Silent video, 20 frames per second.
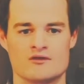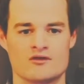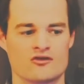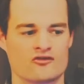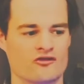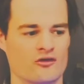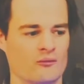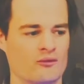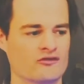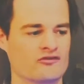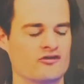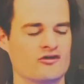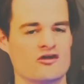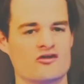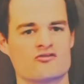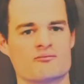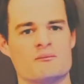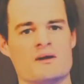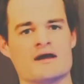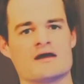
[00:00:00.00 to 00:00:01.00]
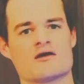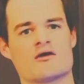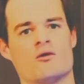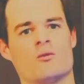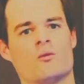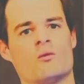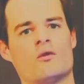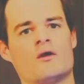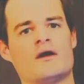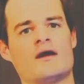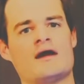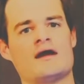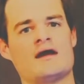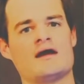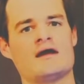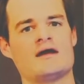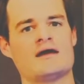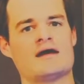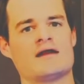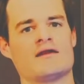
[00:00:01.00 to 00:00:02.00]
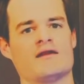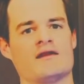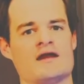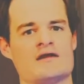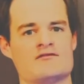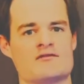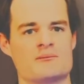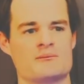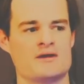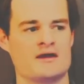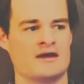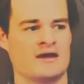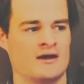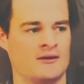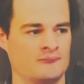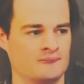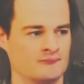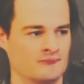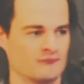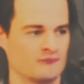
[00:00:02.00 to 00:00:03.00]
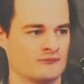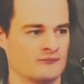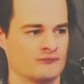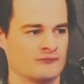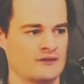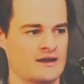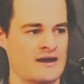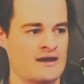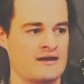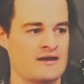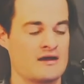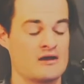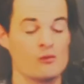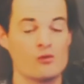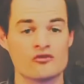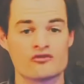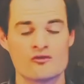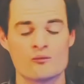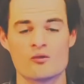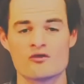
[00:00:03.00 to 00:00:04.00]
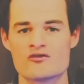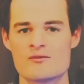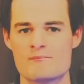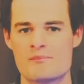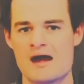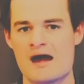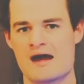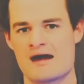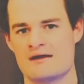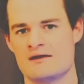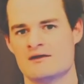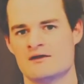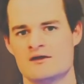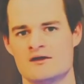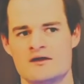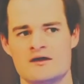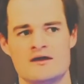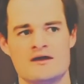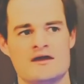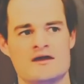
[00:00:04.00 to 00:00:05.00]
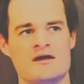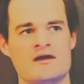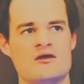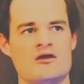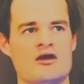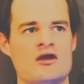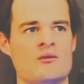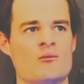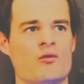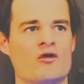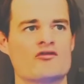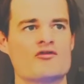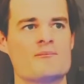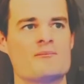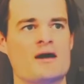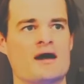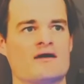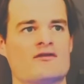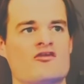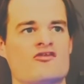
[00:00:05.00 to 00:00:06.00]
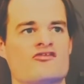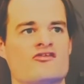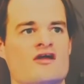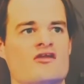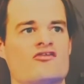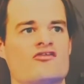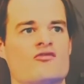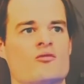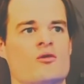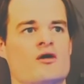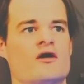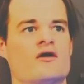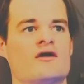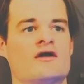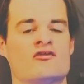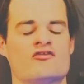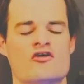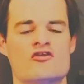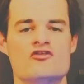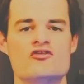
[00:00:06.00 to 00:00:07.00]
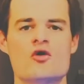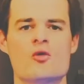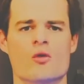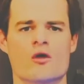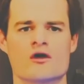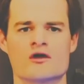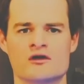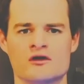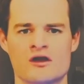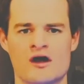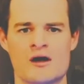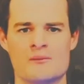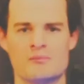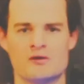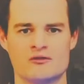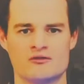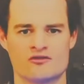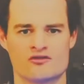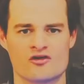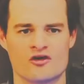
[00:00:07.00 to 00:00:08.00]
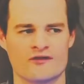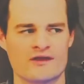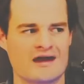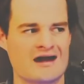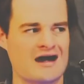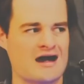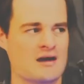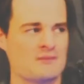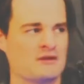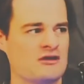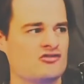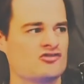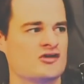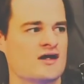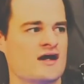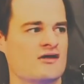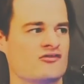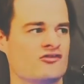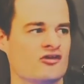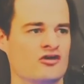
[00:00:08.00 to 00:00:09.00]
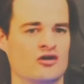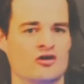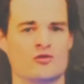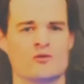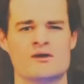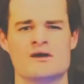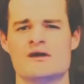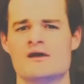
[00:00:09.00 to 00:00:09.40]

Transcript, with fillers: So I went to this mic way at 11 p.m. And it was it wasn't bad. It, it wasn't bad in the sense where it's a newer club. It's called the Comedy Chateau,